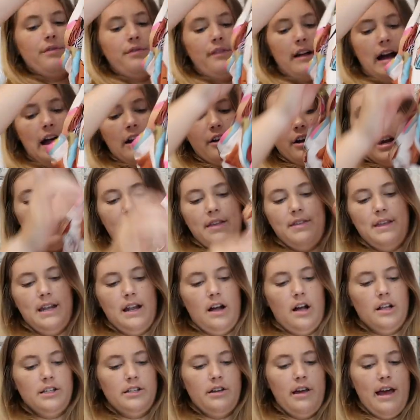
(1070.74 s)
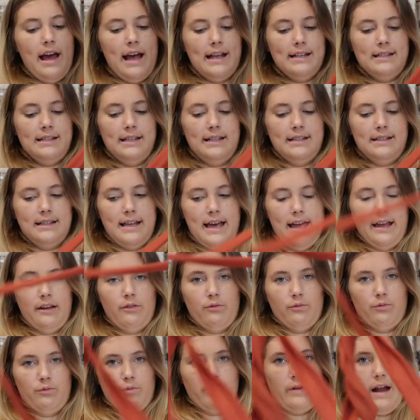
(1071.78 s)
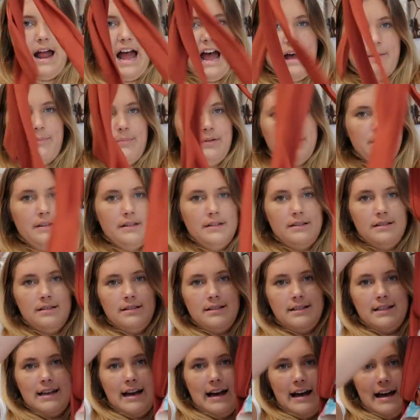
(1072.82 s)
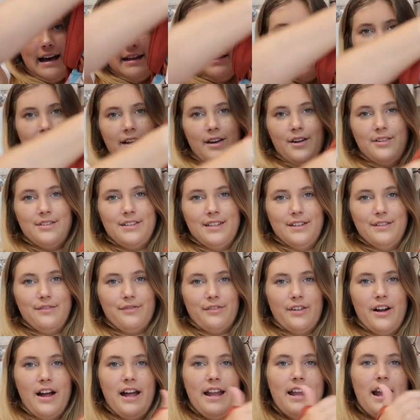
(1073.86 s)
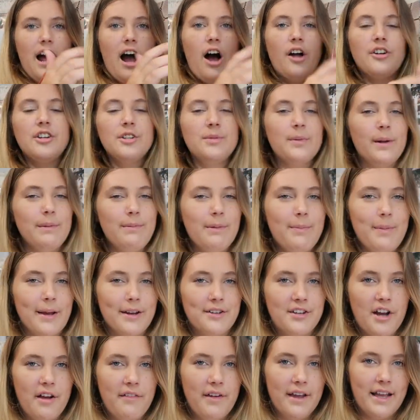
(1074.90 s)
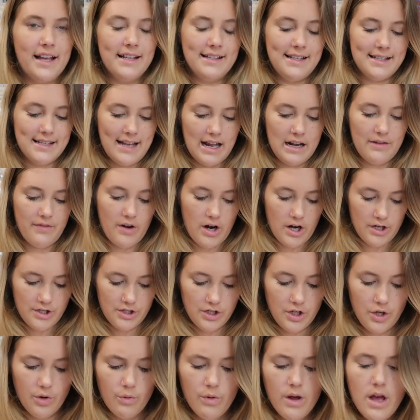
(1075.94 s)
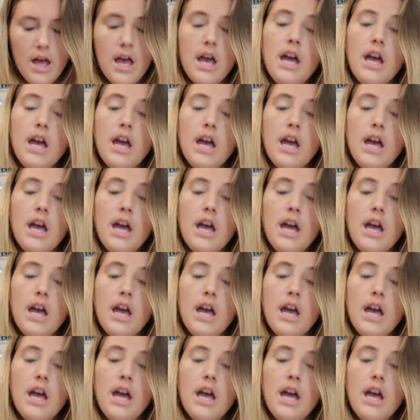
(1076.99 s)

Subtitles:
flattering. And then it also has this like wrap tie that goes in the front. I'll just put up a picture of it because it's kind of hard to